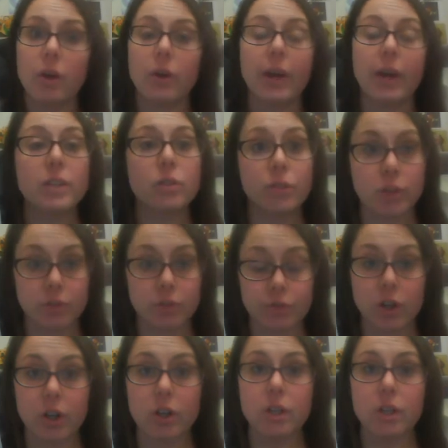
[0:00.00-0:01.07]
Okay, so
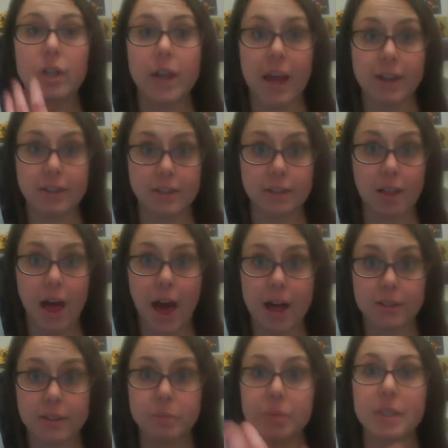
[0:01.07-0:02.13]
for the next
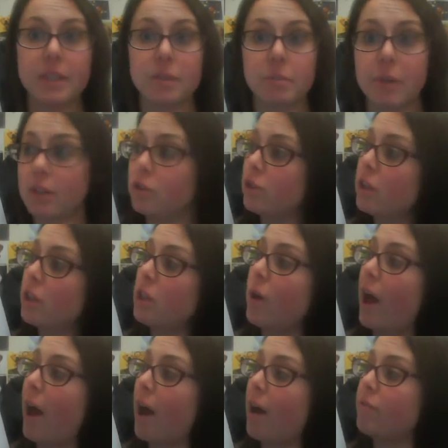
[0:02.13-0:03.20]
class, please make sure that you
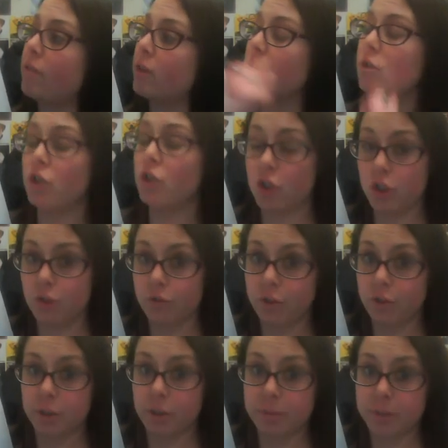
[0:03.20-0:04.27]
have those 2
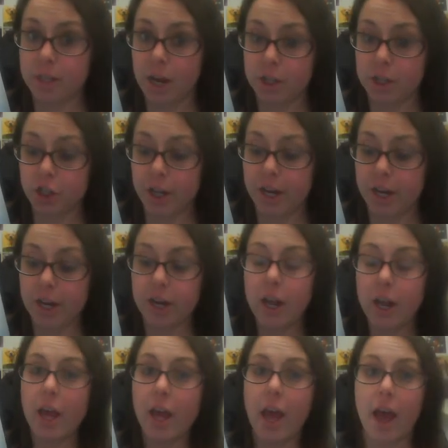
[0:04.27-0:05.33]
verbs conjugated
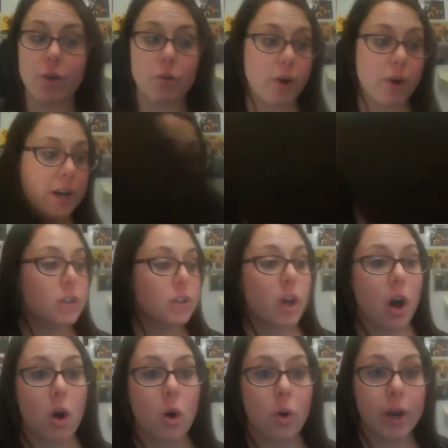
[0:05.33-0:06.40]
and ready to
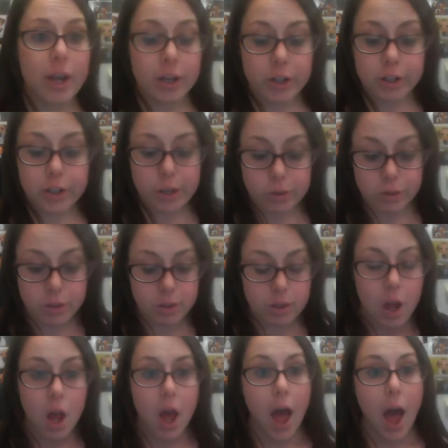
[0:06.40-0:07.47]
go in your notes.
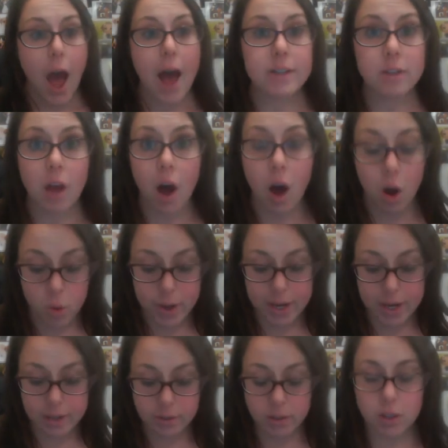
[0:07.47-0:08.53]
As
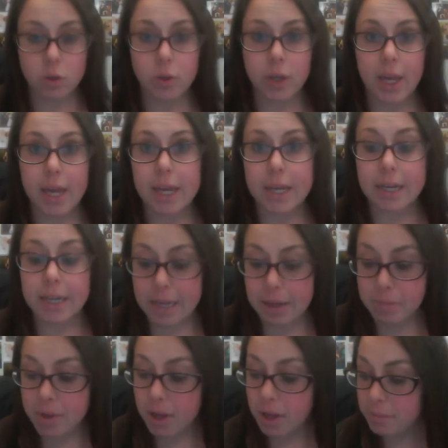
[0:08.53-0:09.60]
always, you can
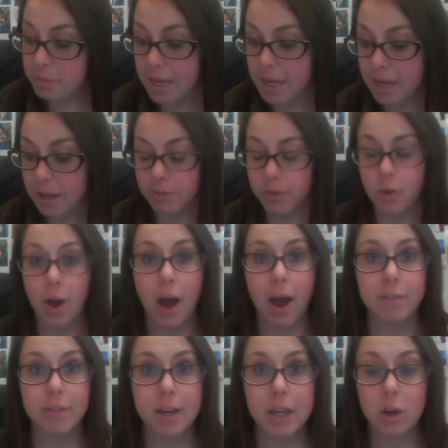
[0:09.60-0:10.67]
email me if you
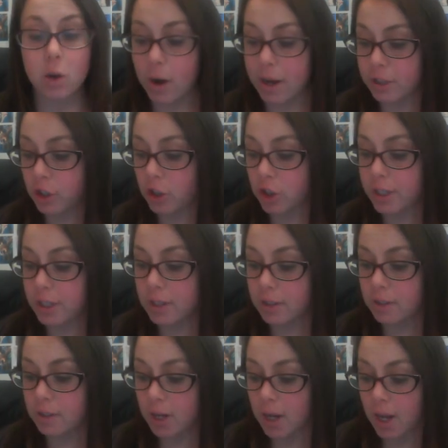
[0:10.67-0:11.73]
have any
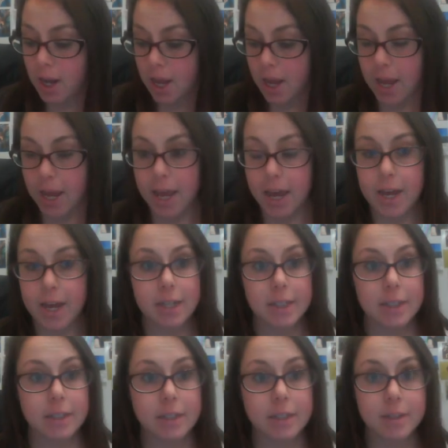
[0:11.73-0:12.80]
questions,
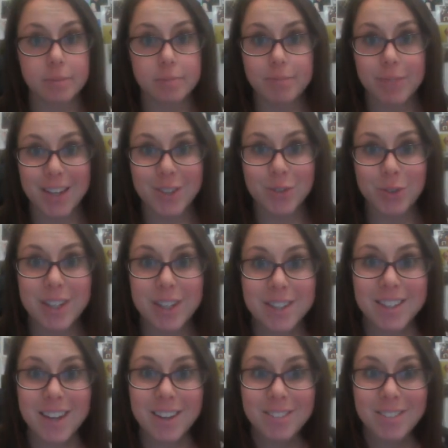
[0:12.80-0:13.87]
and thanks for
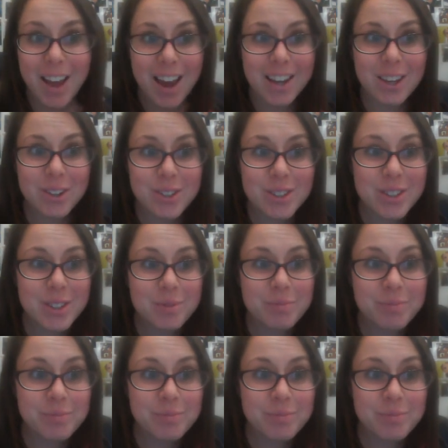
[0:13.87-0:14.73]
listening. Adios.